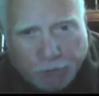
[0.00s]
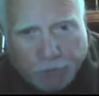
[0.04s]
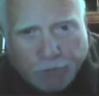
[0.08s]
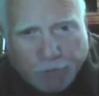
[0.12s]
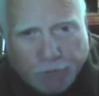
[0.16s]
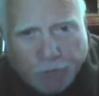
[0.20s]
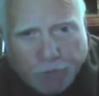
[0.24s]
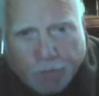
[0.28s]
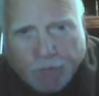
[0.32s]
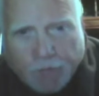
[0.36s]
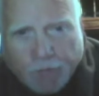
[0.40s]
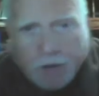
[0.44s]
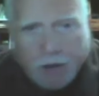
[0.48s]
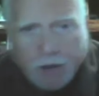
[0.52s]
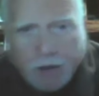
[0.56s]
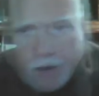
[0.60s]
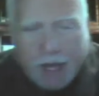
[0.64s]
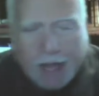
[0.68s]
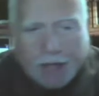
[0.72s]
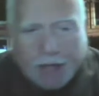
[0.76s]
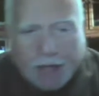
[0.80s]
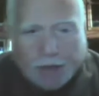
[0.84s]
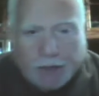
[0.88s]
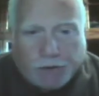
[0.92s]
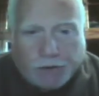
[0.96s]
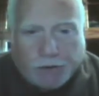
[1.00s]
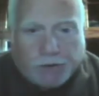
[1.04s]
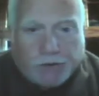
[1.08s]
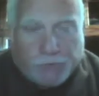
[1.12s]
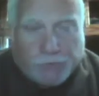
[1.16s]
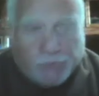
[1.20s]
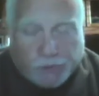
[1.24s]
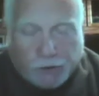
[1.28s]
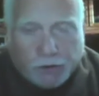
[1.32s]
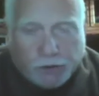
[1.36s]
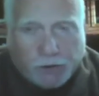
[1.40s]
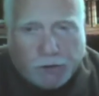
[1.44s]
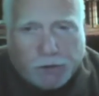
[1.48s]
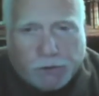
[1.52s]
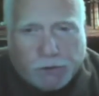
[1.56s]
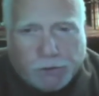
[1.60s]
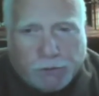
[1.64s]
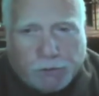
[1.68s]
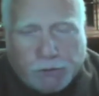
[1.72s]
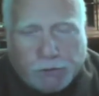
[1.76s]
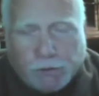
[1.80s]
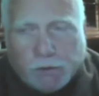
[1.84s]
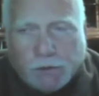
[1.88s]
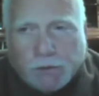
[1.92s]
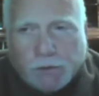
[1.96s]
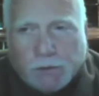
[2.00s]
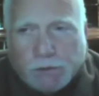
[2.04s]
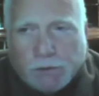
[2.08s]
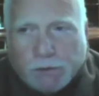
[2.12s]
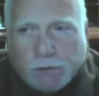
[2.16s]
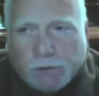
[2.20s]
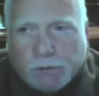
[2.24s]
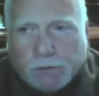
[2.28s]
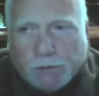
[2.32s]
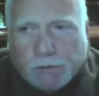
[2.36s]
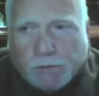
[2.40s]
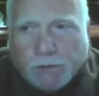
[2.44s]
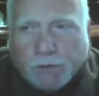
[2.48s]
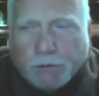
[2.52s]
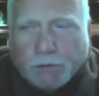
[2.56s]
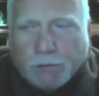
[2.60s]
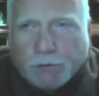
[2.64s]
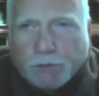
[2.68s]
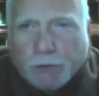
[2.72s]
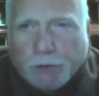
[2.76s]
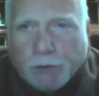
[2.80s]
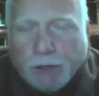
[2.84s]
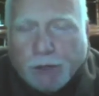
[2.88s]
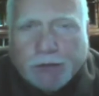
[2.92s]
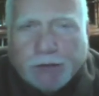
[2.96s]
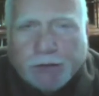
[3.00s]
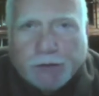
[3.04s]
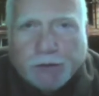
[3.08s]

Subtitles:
And a film director